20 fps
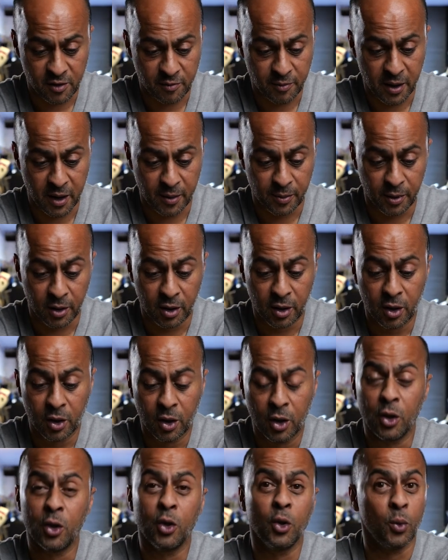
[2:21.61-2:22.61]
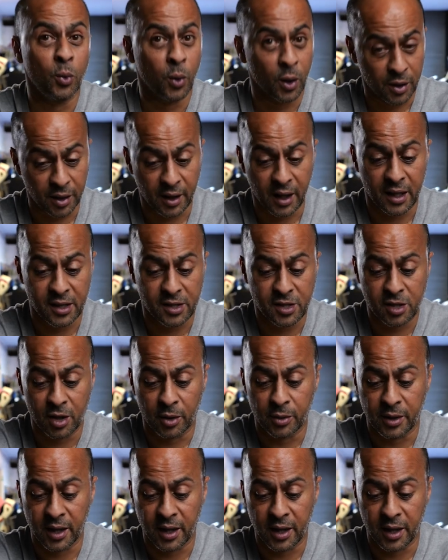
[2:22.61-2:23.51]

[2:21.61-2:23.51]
of people who want theirs so